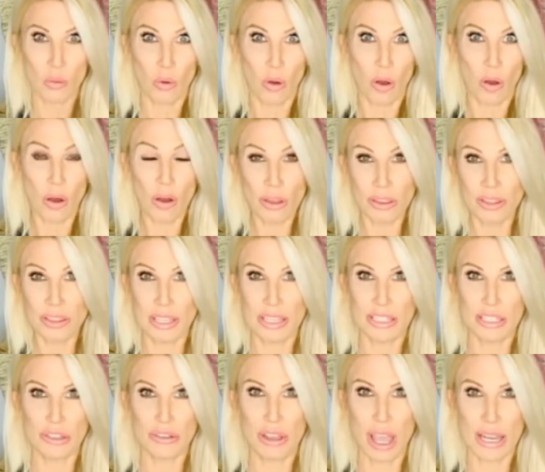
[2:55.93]
all the
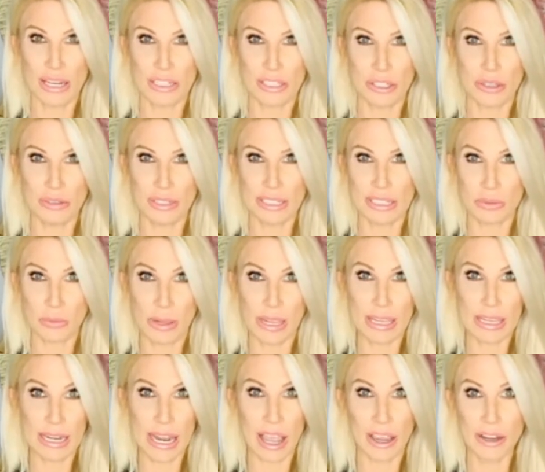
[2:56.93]
things you got to do this week
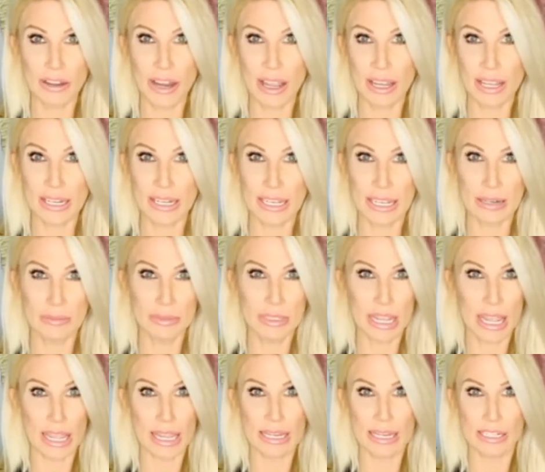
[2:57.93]
and how you're not going to get them
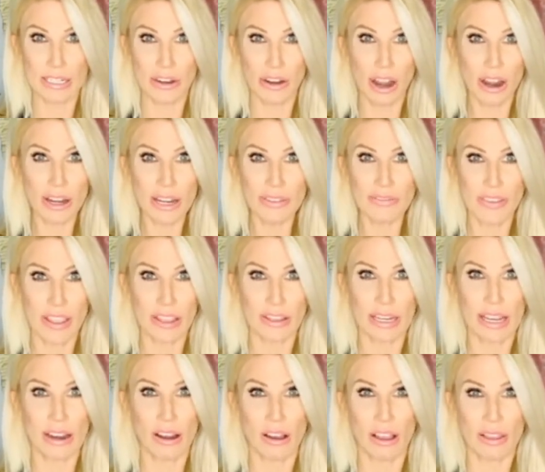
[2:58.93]
done, and you already failed
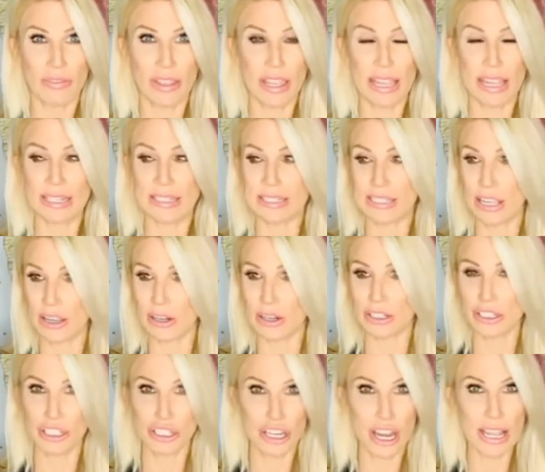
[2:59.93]
at all of it, and so you're
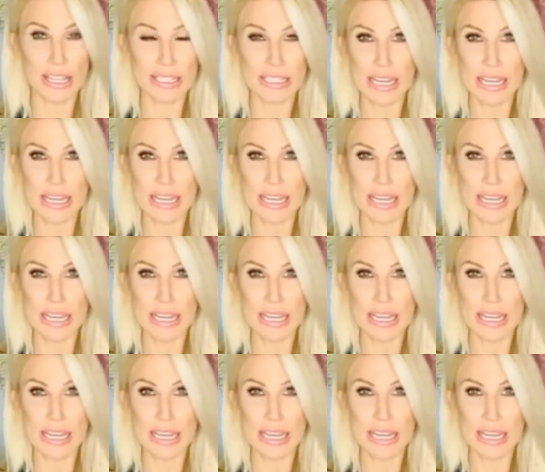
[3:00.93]
stressed